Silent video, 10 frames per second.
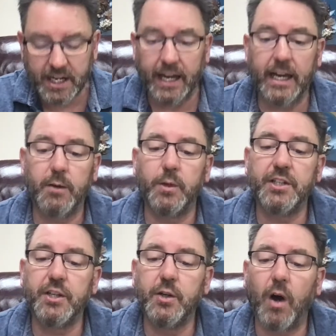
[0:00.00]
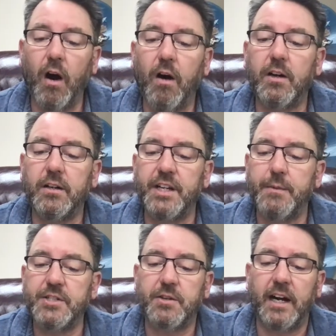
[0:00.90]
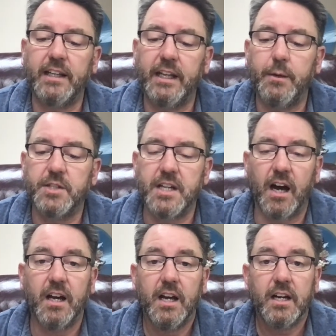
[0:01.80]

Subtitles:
head with due honor, demonstrating that he was not